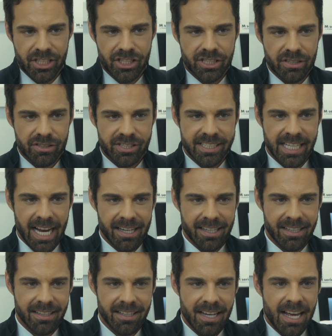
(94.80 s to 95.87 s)
Digital
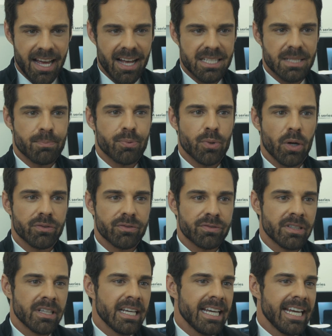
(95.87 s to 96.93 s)
scanning has brought
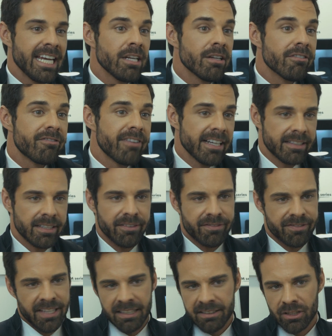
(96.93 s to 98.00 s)

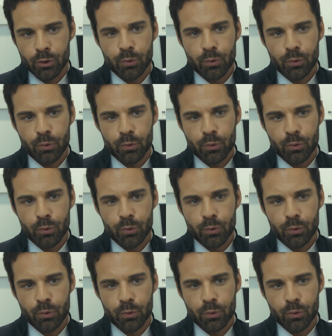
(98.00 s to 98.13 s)
innovative dental